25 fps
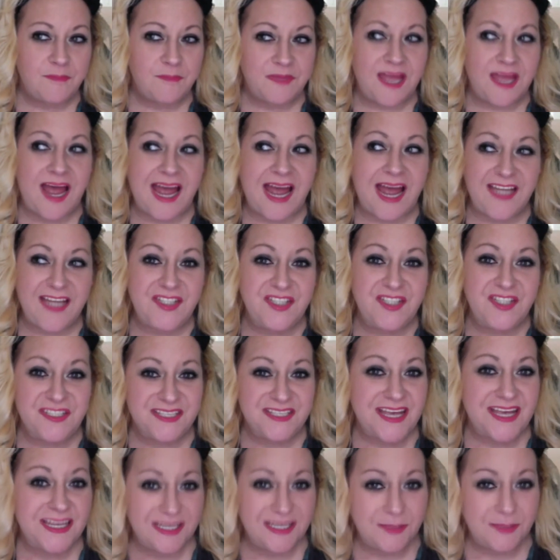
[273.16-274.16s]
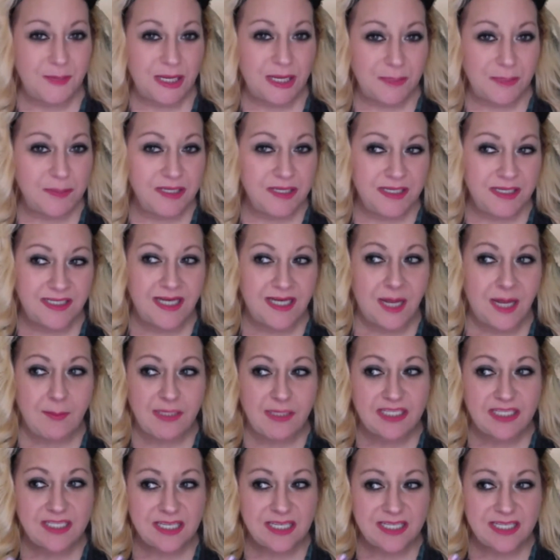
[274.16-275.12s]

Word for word: Yeah, I just said in my opinion. I mean,